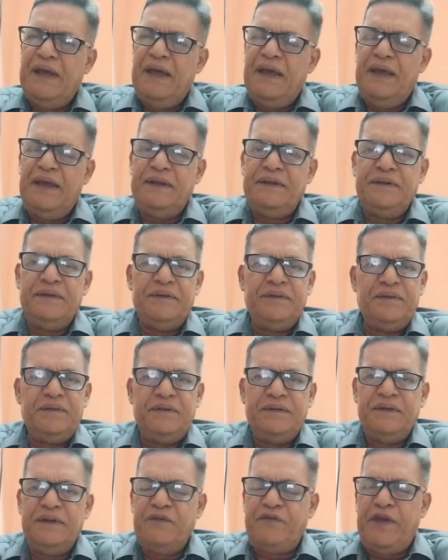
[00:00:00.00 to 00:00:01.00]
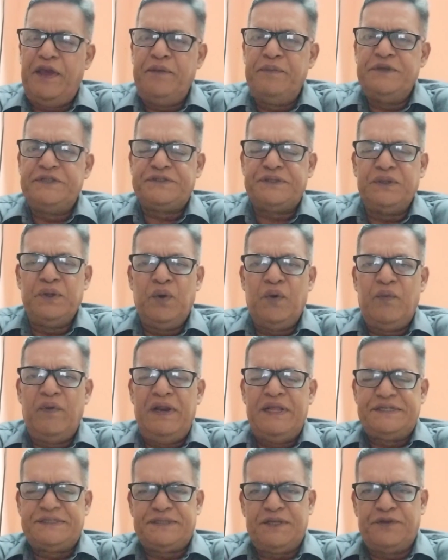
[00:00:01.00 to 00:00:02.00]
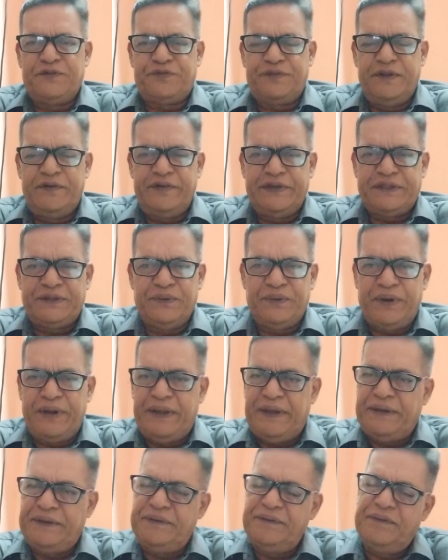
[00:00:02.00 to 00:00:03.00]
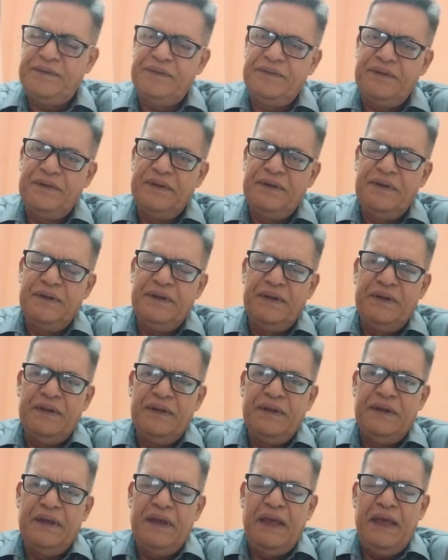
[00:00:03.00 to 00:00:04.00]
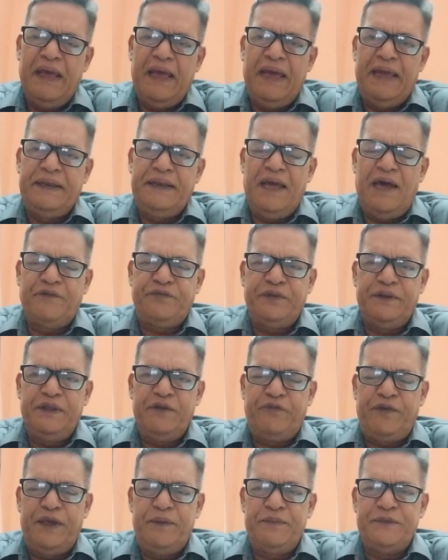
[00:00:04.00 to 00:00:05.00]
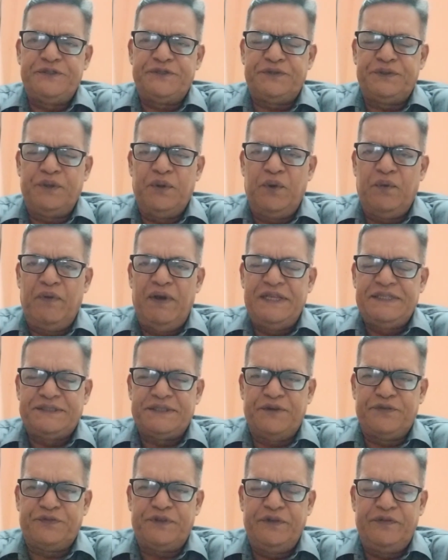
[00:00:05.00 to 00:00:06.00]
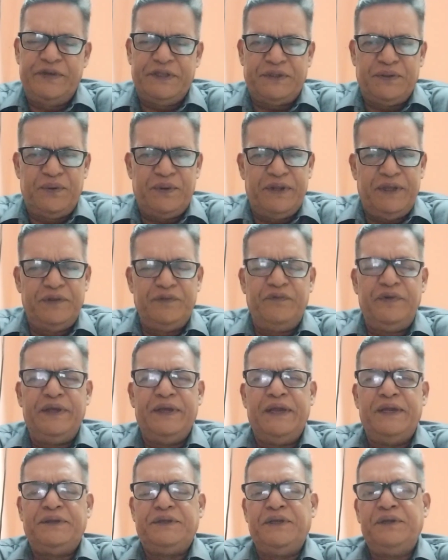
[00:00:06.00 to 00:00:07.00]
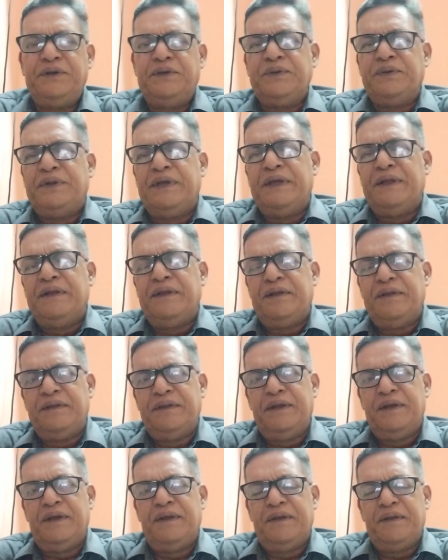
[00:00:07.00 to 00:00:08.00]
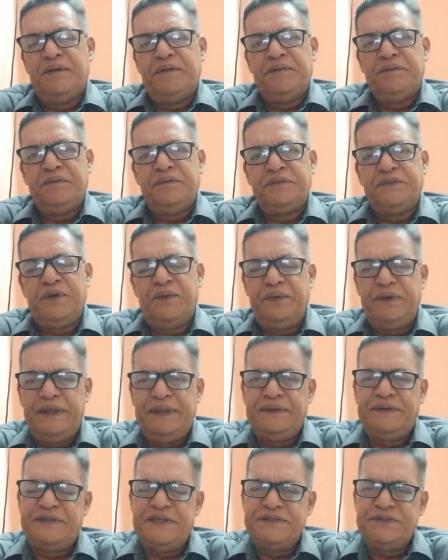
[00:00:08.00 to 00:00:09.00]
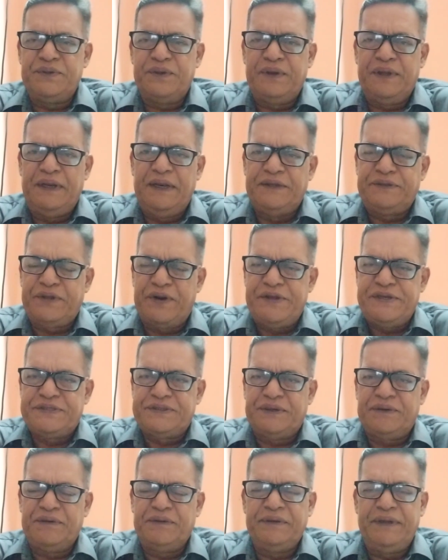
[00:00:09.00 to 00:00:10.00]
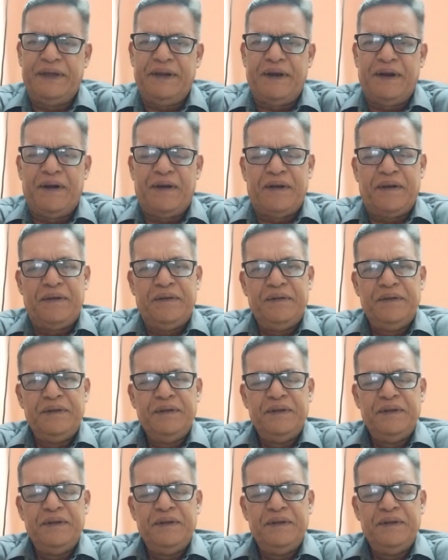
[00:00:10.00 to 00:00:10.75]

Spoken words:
and the famous novelists of the Victorian. And after the famous novelists of the Victorian, we get into the 20th century literature. There are